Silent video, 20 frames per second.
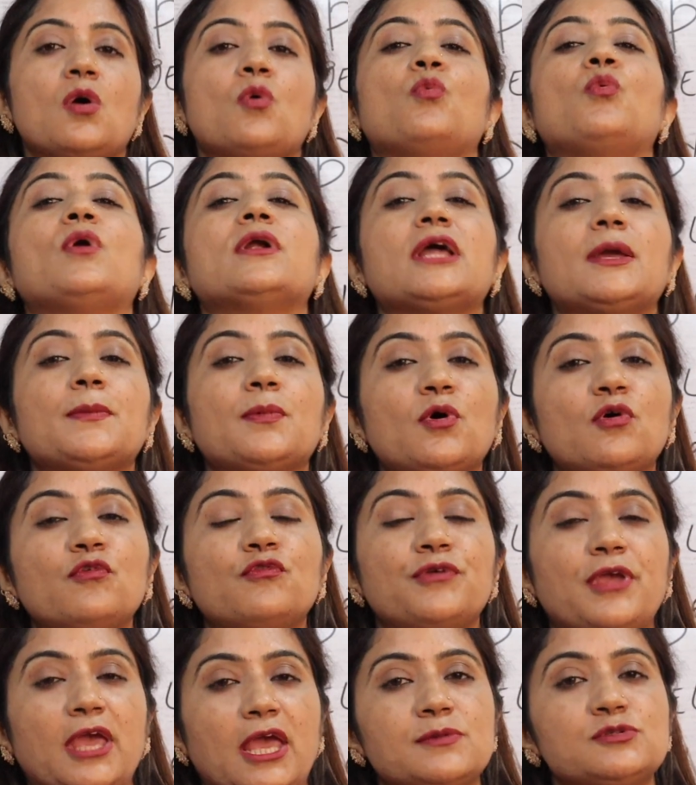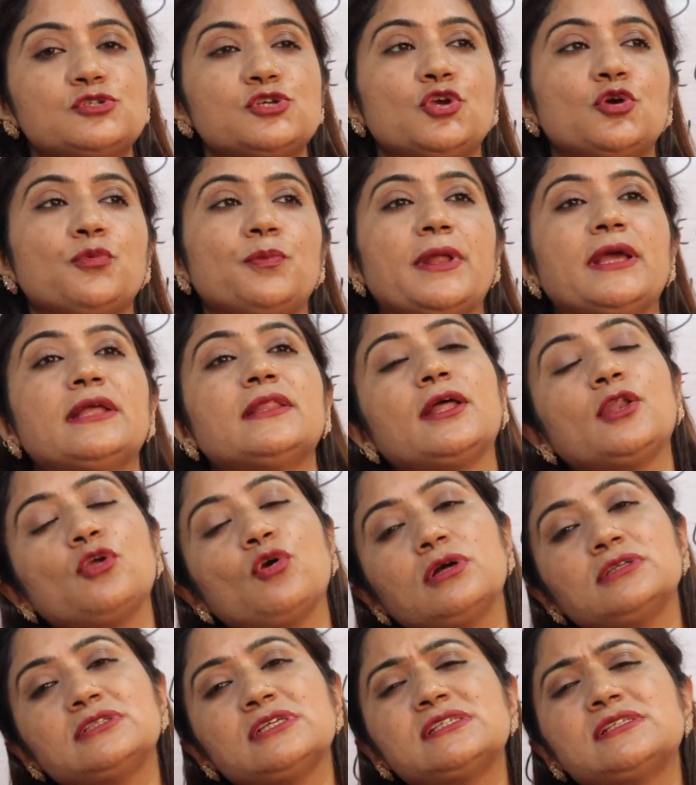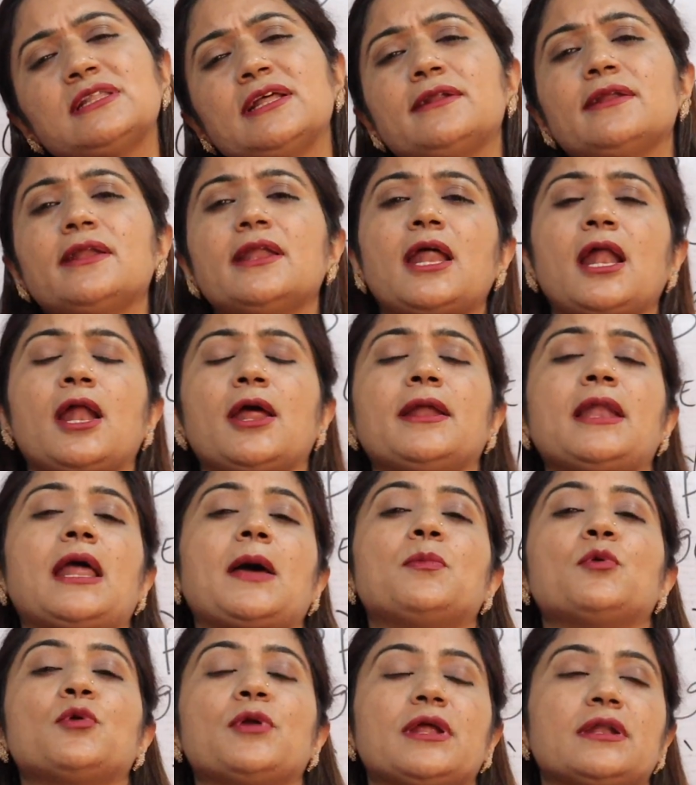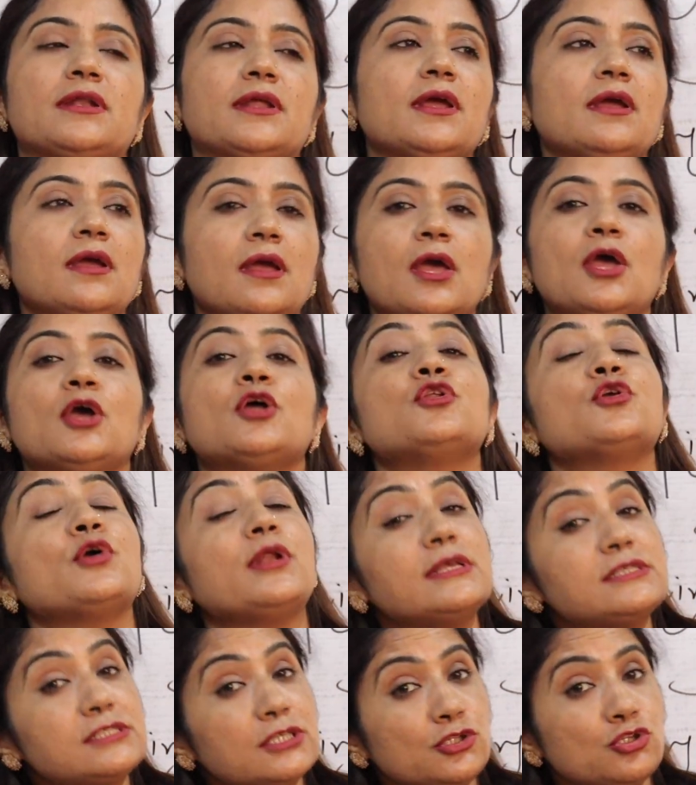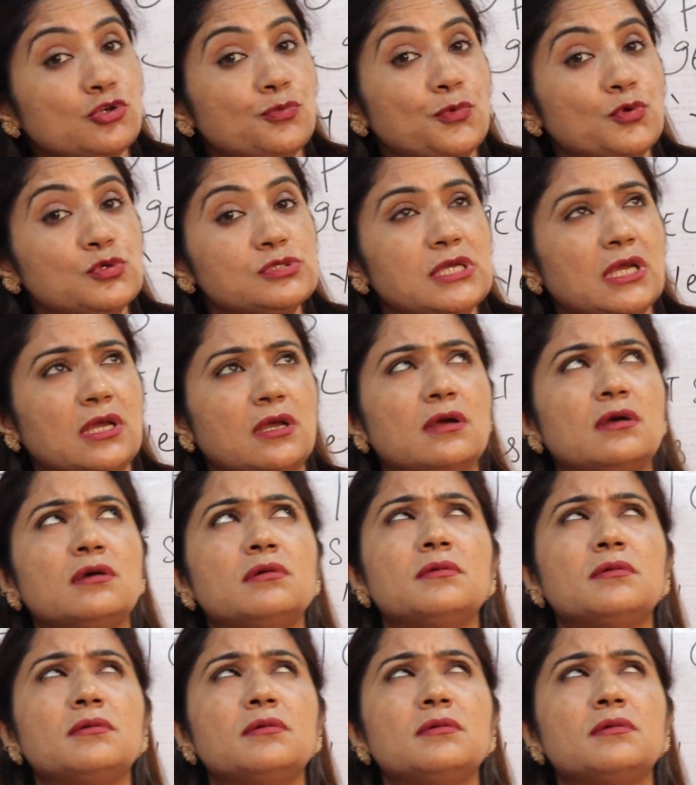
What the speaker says: What type of games do you play? Then you are just little elaborating. Do you listen to music?